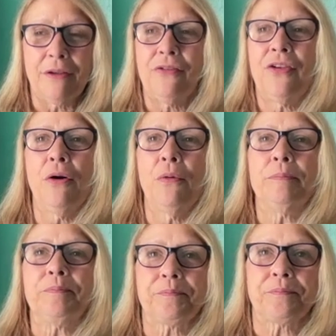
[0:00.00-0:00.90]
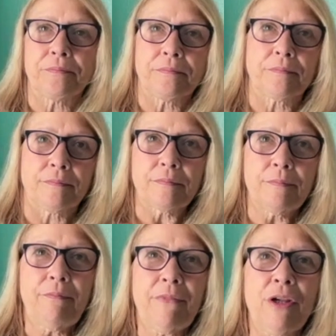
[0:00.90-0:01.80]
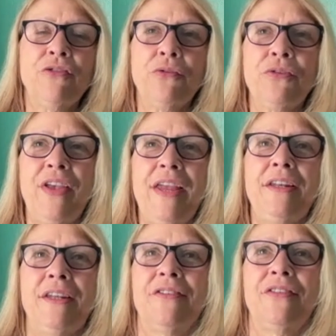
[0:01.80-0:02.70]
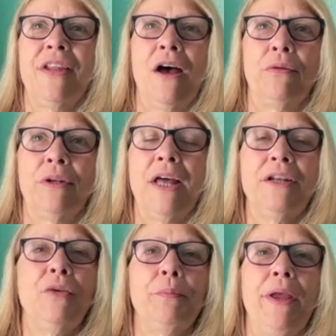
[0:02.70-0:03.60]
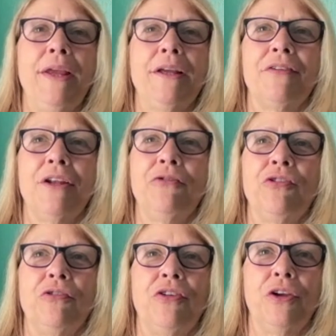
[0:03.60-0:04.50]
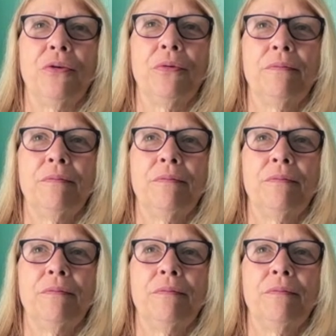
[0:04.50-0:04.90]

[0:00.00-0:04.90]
So, so Satan is now not even paying attention to you,